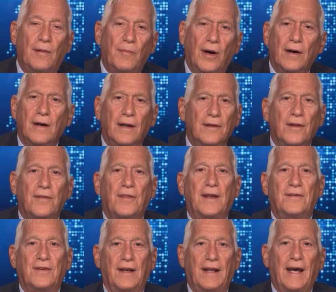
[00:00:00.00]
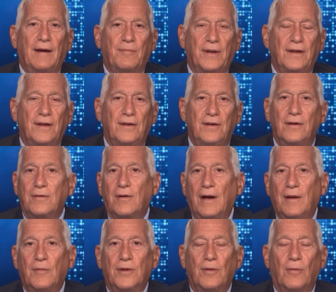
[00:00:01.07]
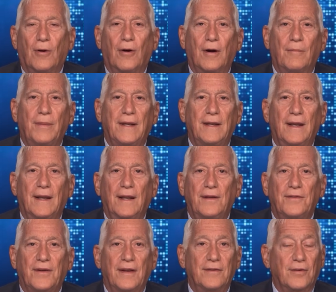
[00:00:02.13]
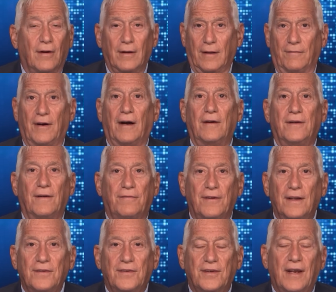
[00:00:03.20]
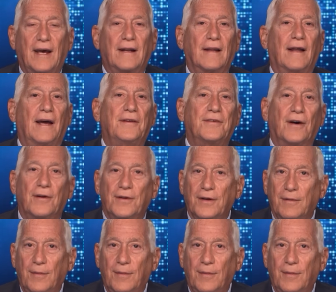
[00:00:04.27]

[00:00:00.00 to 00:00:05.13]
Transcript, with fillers: among other things that happened in Ukraine when the war begins is all of our defense satellites, all the